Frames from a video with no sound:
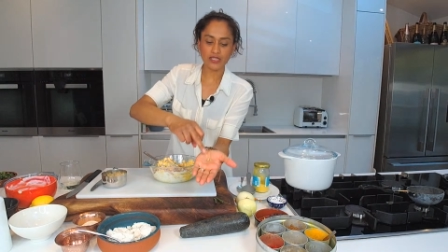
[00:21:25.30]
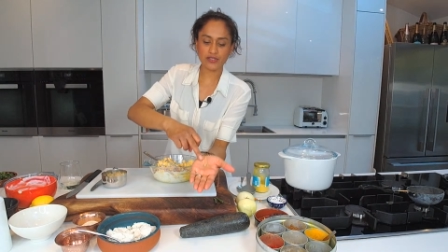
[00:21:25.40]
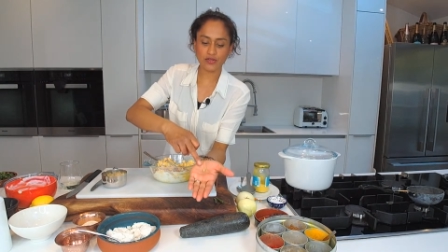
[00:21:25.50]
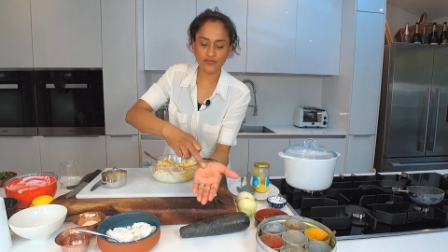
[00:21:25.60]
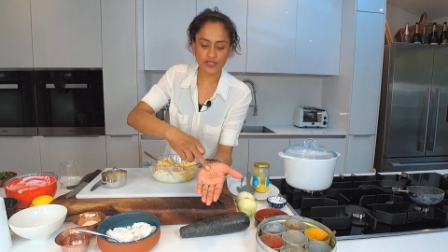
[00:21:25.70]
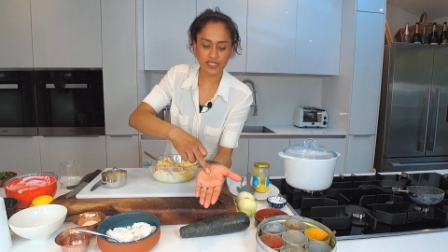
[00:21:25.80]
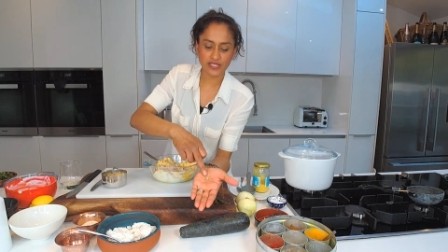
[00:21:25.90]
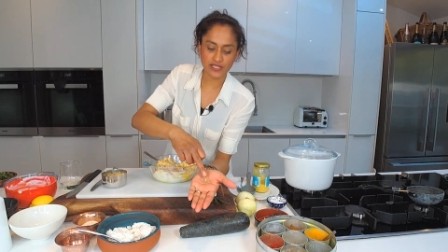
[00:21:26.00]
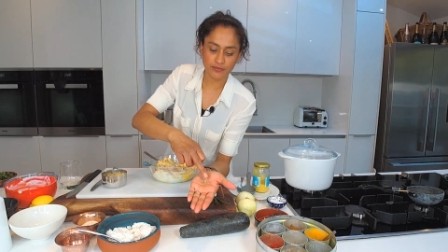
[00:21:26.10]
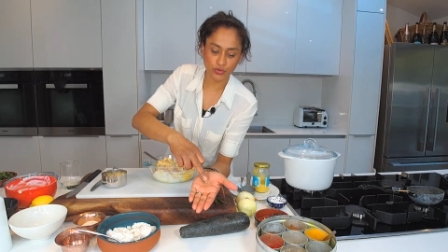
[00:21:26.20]
is obviously
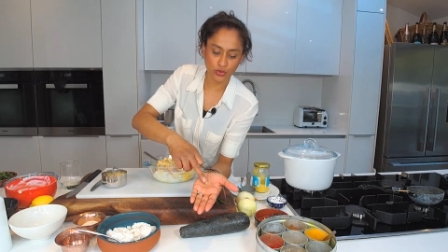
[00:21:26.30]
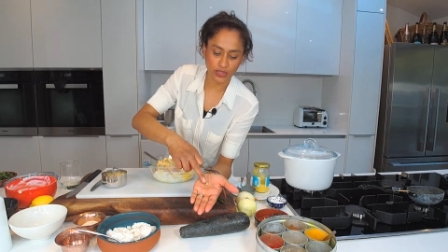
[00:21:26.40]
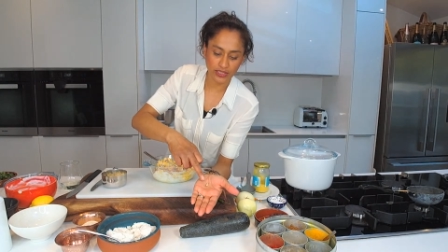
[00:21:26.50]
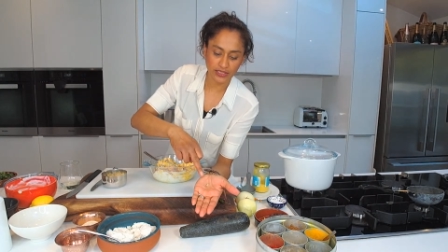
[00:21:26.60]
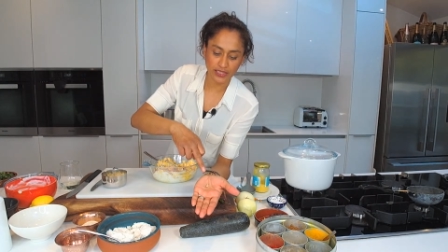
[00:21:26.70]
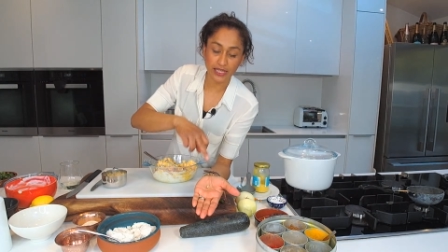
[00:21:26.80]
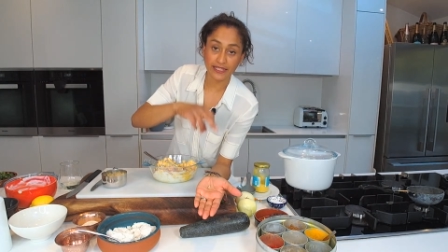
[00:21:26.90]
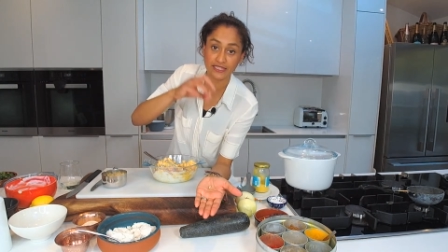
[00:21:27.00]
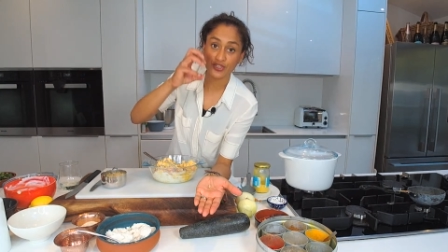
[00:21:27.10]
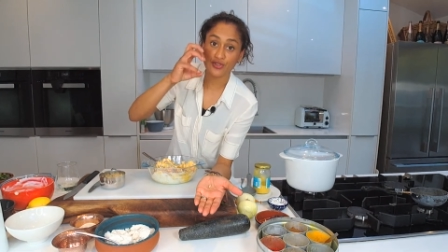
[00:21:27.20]
smaller
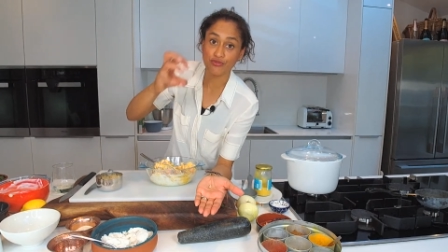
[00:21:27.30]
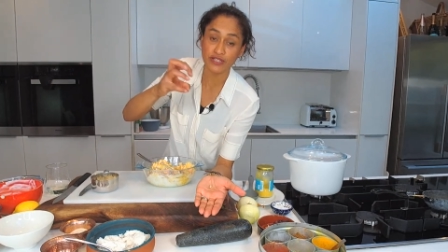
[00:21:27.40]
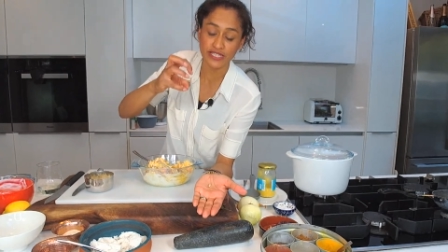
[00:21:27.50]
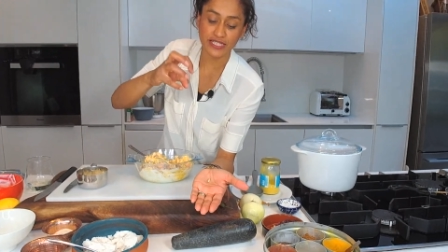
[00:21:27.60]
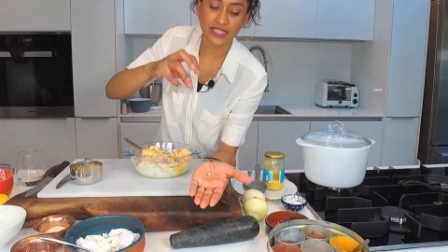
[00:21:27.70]
and it's green